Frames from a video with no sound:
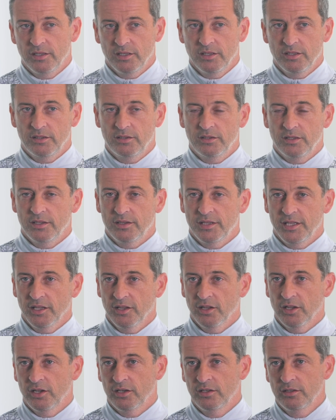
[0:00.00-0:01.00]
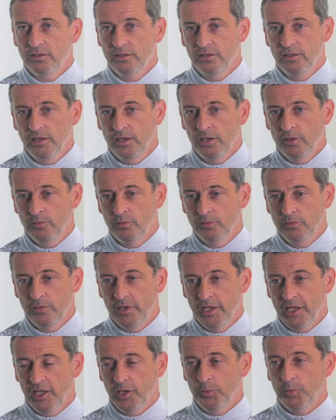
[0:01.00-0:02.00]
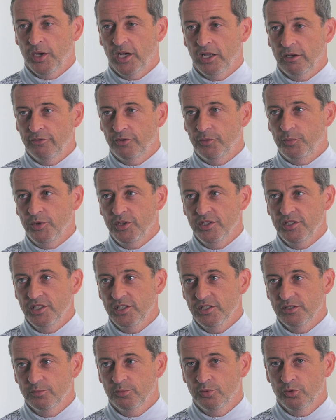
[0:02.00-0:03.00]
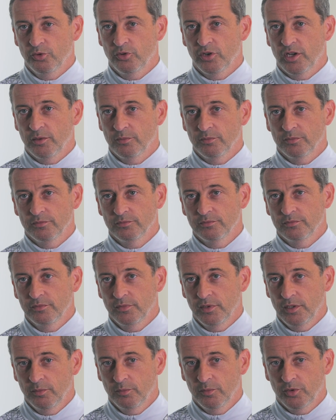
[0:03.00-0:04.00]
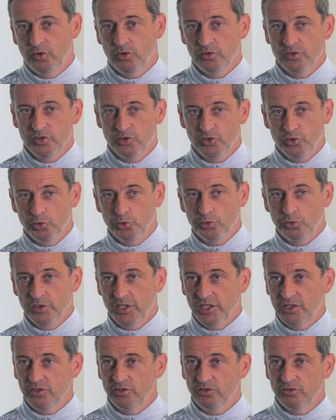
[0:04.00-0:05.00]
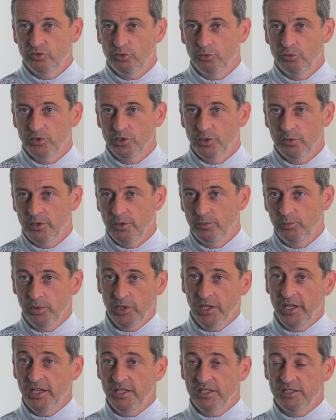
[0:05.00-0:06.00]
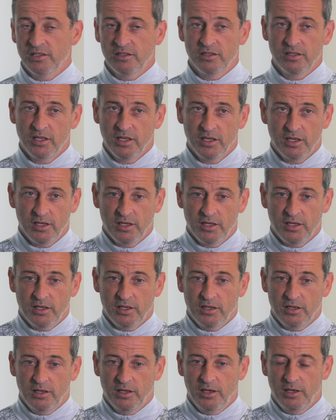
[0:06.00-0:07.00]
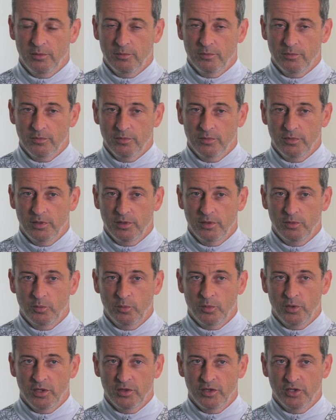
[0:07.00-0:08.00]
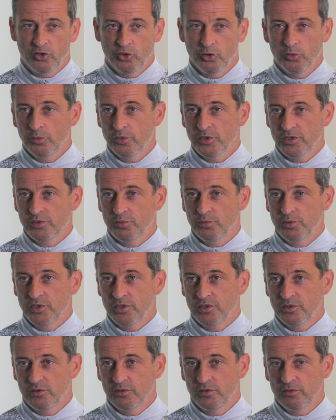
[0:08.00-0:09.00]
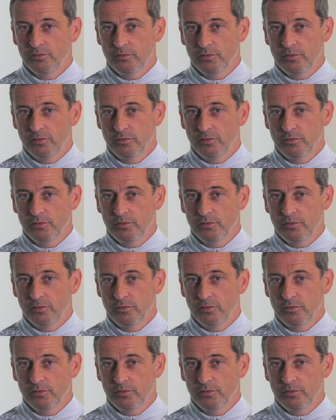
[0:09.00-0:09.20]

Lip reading: to tailor the early part of our pre-season programme because of the social distance rules that were in place. And yeah, the group was